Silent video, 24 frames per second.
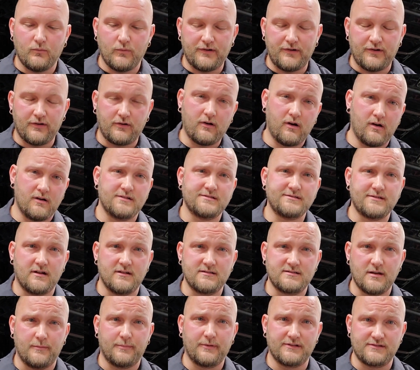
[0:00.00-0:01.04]
when your car
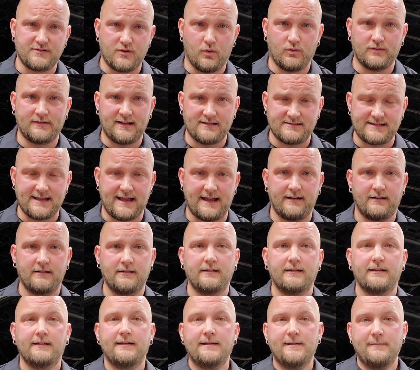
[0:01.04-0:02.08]
starts up and it's cold outside,
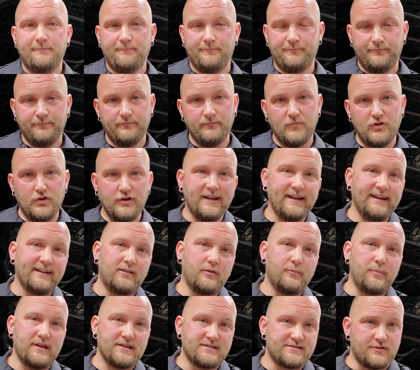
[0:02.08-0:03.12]
you need it
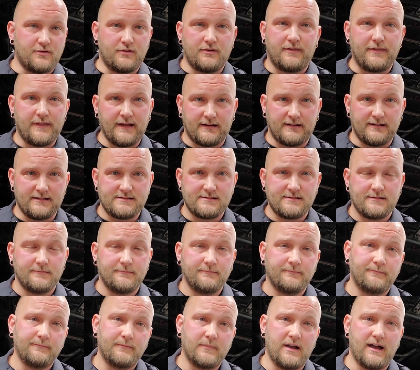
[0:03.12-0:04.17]
to be a certain thickness.
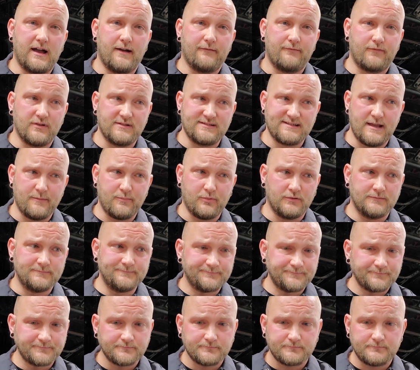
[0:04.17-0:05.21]
For example,
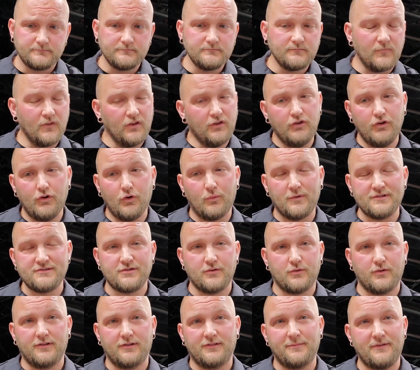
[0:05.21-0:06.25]
you don't want
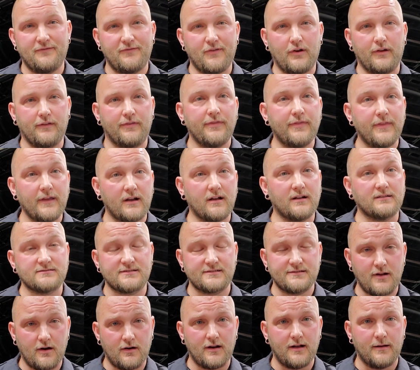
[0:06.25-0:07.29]
your oil to be very thick on
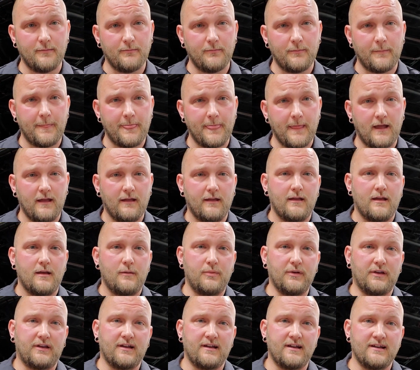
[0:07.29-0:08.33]
startup,
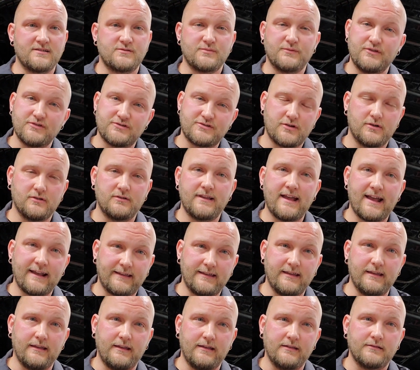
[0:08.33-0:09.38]
because when you turn that
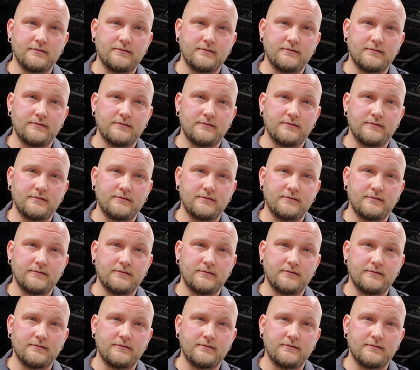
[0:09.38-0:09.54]
key,